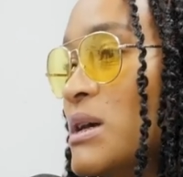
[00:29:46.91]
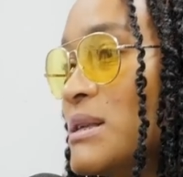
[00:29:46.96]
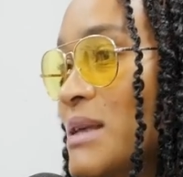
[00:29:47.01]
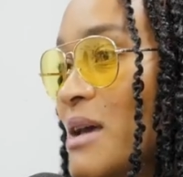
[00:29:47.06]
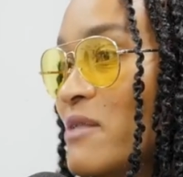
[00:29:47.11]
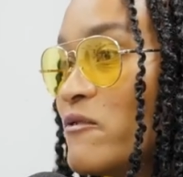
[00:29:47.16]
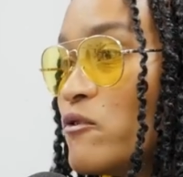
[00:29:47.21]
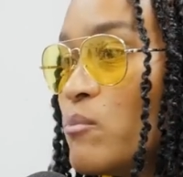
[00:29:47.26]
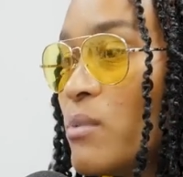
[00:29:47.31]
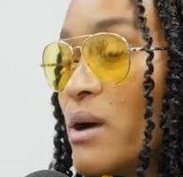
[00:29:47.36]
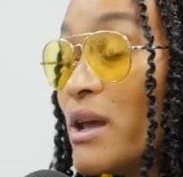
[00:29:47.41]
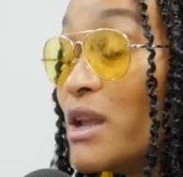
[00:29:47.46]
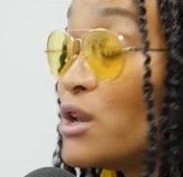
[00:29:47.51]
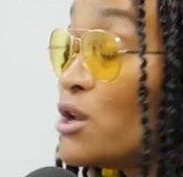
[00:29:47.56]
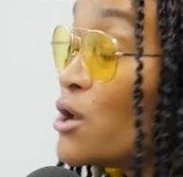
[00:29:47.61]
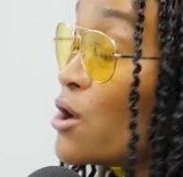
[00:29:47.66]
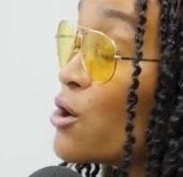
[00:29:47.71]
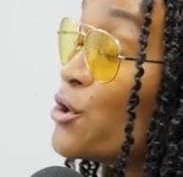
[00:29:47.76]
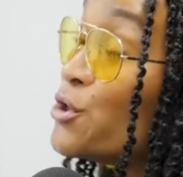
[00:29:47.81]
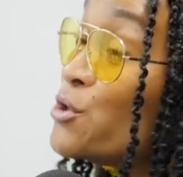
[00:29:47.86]
because
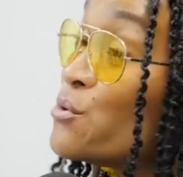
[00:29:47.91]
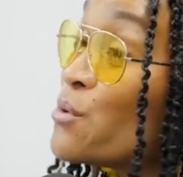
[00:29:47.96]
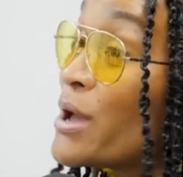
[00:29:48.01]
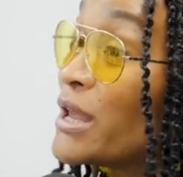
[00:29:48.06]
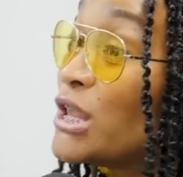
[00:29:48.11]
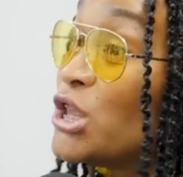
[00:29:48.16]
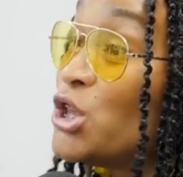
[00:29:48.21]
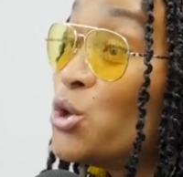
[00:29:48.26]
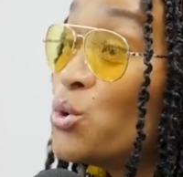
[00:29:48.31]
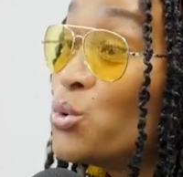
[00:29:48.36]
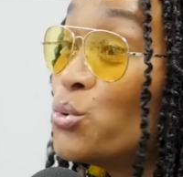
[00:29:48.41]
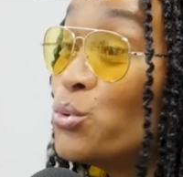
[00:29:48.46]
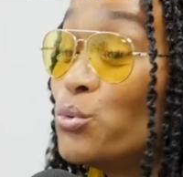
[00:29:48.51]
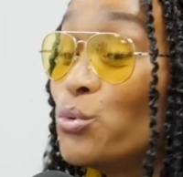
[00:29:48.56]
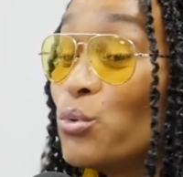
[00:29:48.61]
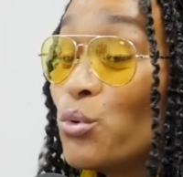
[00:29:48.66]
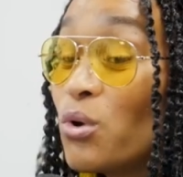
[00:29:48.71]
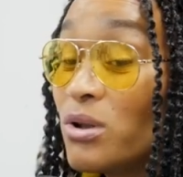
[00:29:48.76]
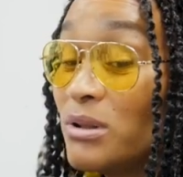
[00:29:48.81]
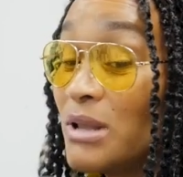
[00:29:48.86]
everybody know you and
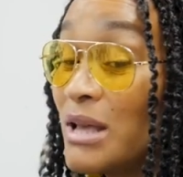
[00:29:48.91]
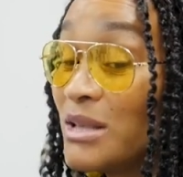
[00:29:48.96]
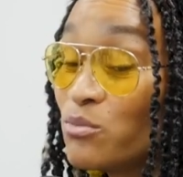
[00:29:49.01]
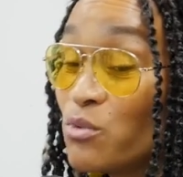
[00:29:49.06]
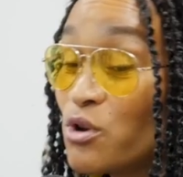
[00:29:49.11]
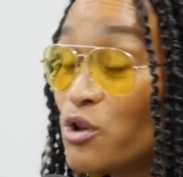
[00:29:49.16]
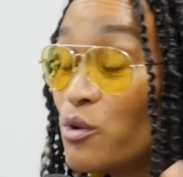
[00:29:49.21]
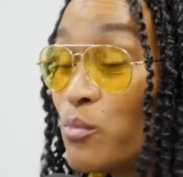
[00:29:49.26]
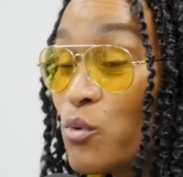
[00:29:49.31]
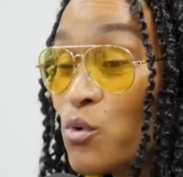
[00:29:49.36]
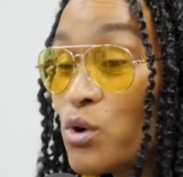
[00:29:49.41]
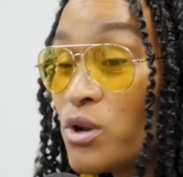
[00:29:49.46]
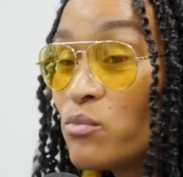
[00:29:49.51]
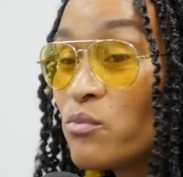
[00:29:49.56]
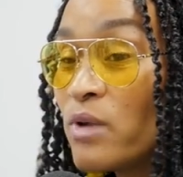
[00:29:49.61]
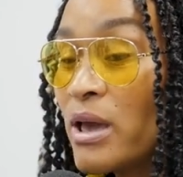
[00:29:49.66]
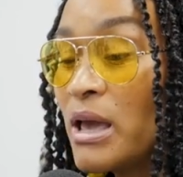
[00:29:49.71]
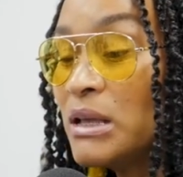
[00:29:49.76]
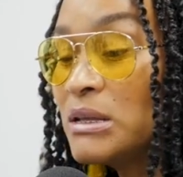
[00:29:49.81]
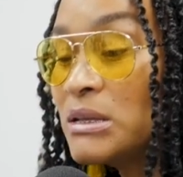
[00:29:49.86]
you, that's where you're born
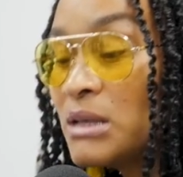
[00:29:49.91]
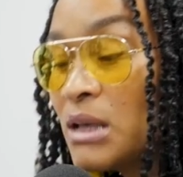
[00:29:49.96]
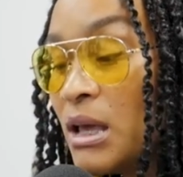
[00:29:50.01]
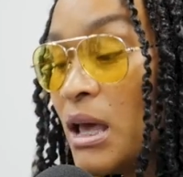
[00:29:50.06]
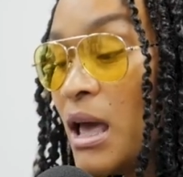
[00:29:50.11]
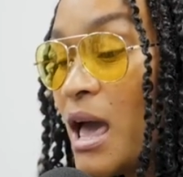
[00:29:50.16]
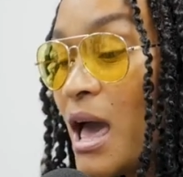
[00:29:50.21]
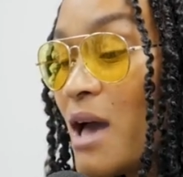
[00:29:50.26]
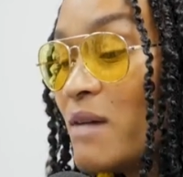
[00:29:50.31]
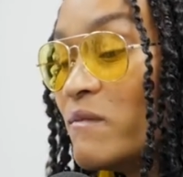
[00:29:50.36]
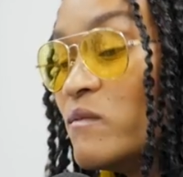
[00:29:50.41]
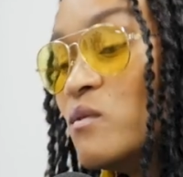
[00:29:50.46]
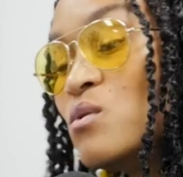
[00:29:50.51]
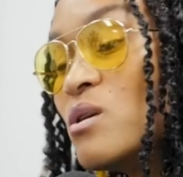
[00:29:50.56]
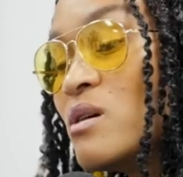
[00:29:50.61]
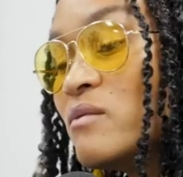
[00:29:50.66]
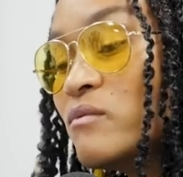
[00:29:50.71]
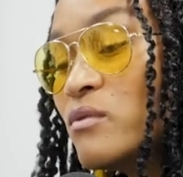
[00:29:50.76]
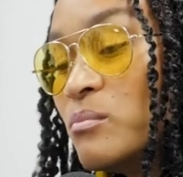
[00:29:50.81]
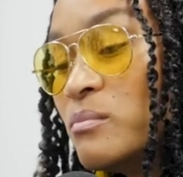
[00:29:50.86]
and raised?
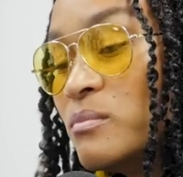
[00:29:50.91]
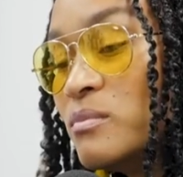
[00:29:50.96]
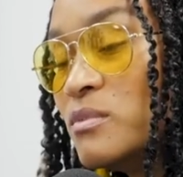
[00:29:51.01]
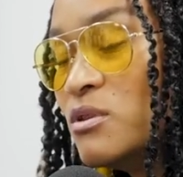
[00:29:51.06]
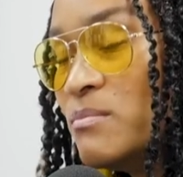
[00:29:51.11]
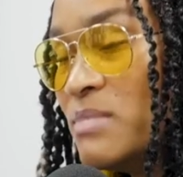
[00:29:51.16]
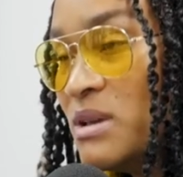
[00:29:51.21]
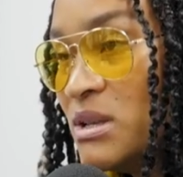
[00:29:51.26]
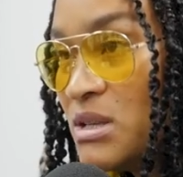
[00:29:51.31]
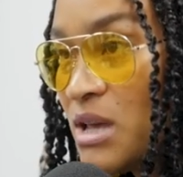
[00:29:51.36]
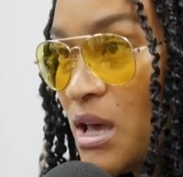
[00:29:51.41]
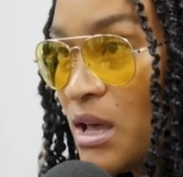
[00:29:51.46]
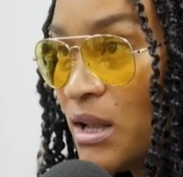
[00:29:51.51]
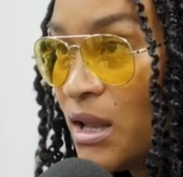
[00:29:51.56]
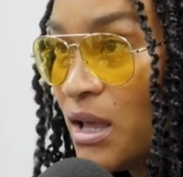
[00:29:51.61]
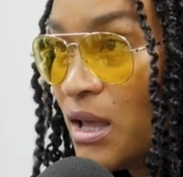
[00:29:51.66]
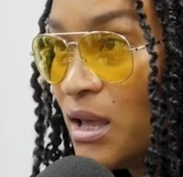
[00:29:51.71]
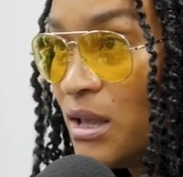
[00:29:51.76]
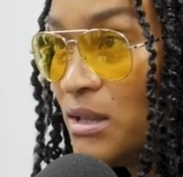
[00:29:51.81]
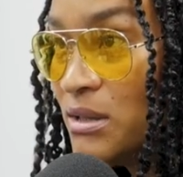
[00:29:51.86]
Have you ever... You been to
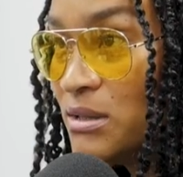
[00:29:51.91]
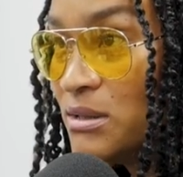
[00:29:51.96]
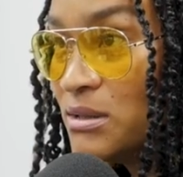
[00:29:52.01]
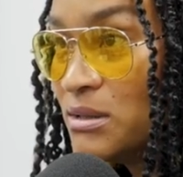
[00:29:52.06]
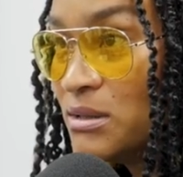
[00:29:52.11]
L.A.?